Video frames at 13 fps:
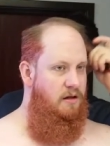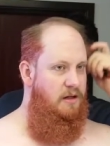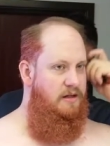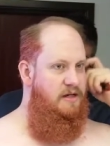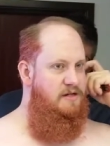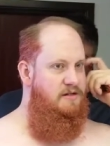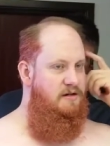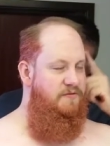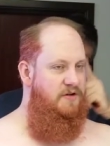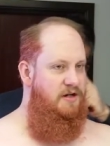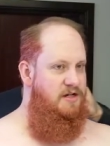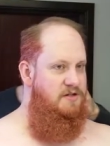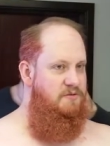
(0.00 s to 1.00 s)
In case you
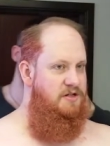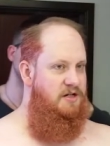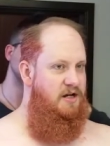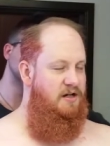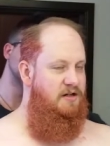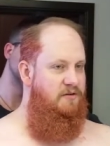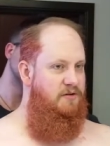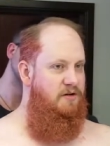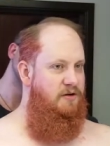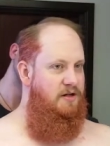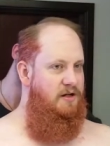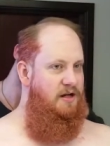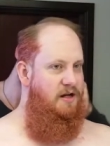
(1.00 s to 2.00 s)
haven't guessed which character we're
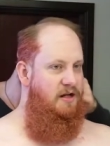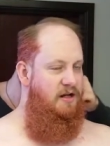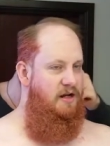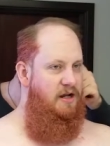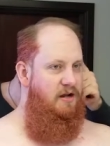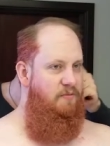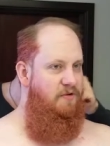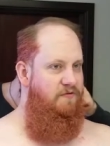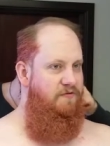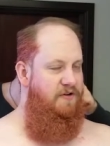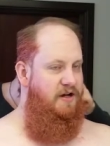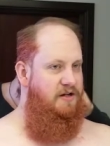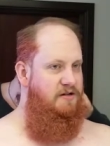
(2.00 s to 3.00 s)
doing today, I am in
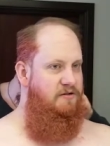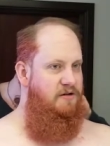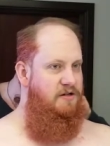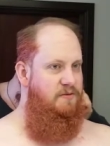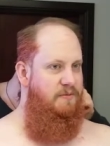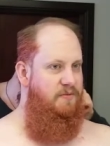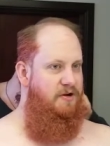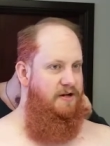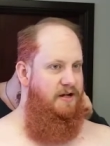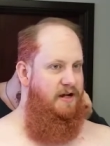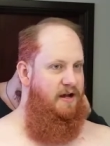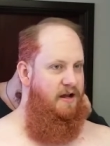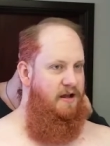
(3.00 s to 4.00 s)
fact going to be
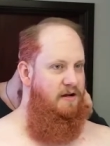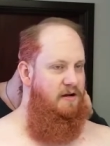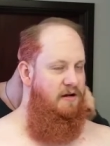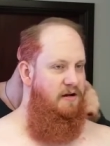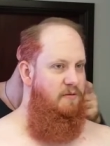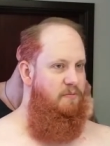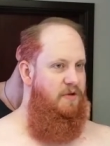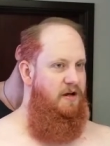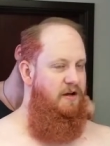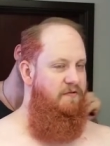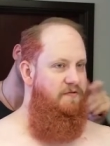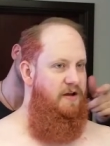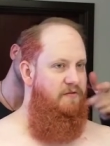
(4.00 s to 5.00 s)
Monika,
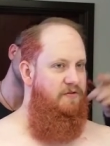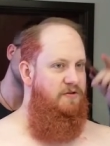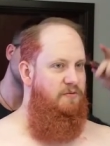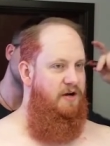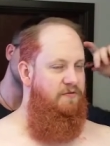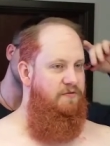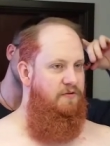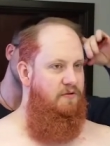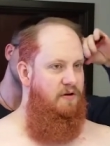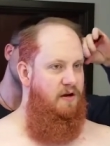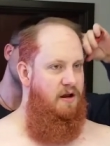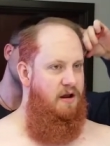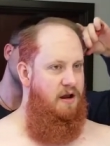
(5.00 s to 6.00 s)
my favorite waifu.
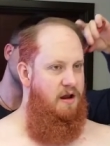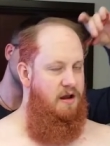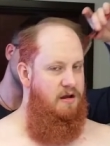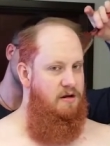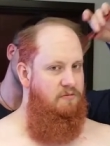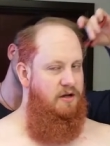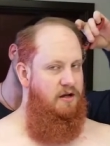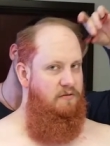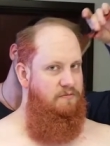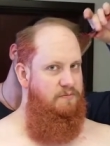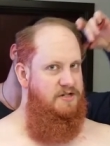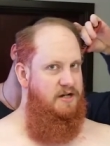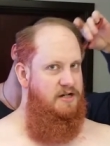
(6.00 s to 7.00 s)
Well,
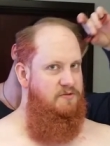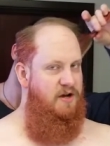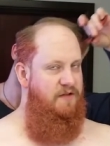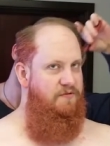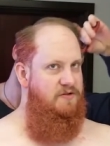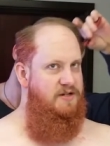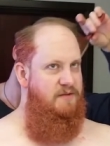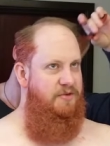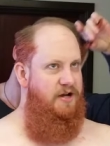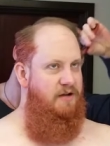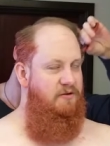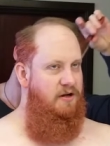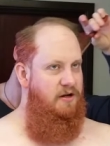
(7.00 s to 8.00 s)
besides waifu
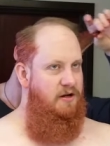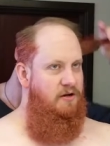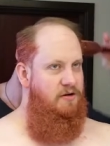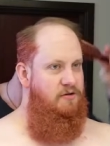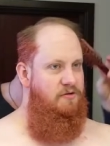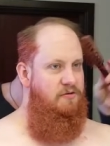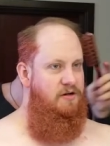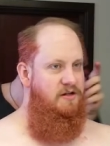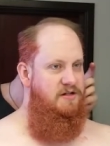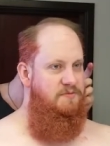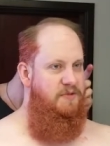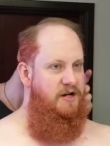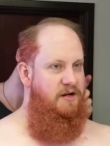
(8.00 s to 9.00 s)
senpai, who
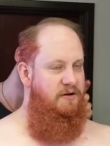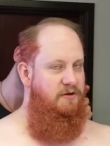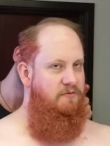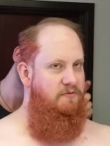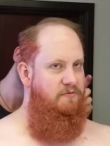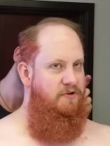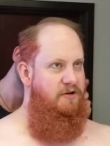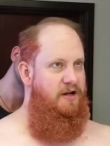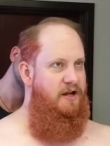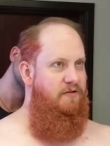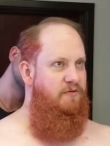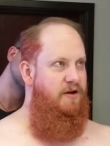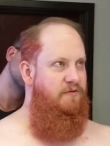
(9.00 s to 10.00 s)
is my
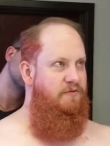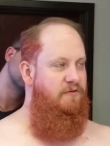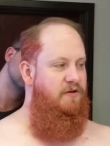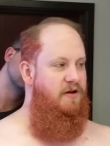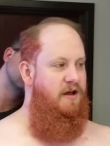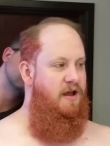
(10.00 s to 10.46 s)
real-life waifu.